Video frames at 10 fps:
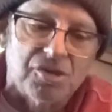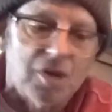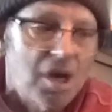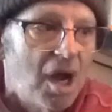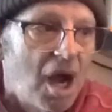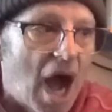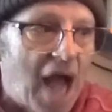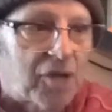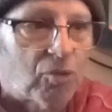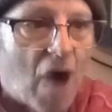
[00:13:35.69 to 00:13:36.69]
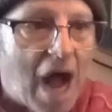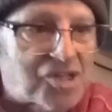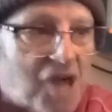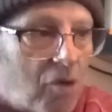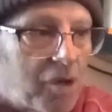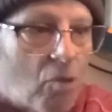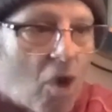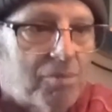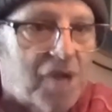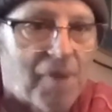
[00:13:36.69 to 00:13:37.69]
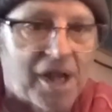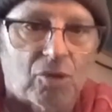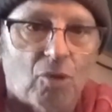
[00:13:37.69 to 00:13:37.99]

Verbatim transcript: to, I could watch how he warmed up.